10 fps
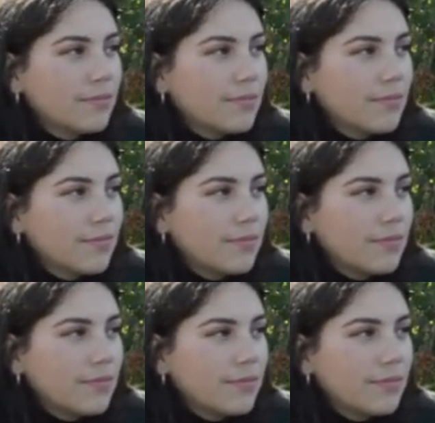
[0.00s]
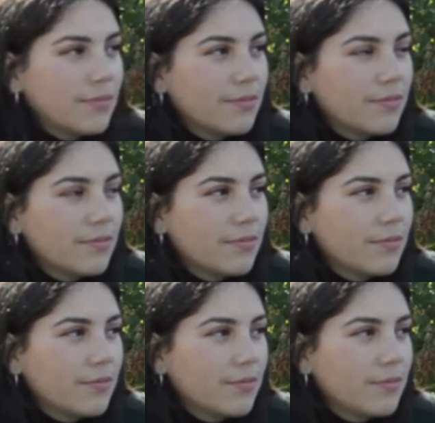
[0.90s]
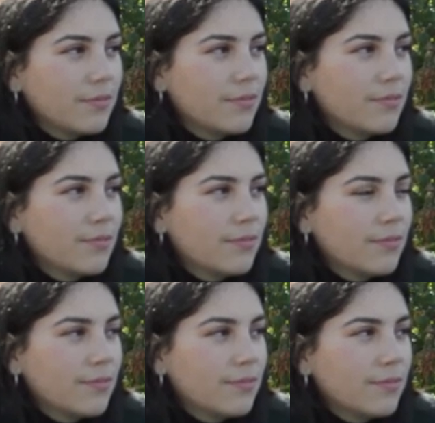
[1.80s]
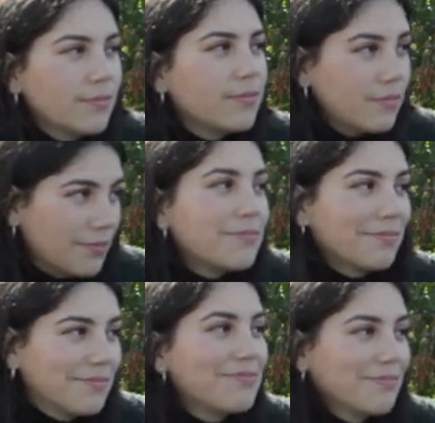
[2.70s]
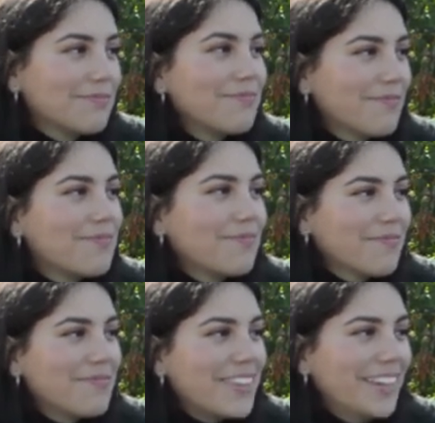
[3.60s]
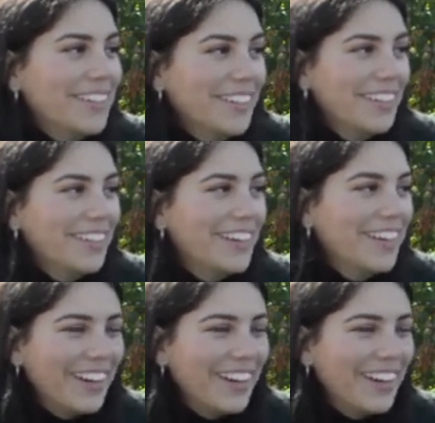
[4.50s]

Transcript: [no speech]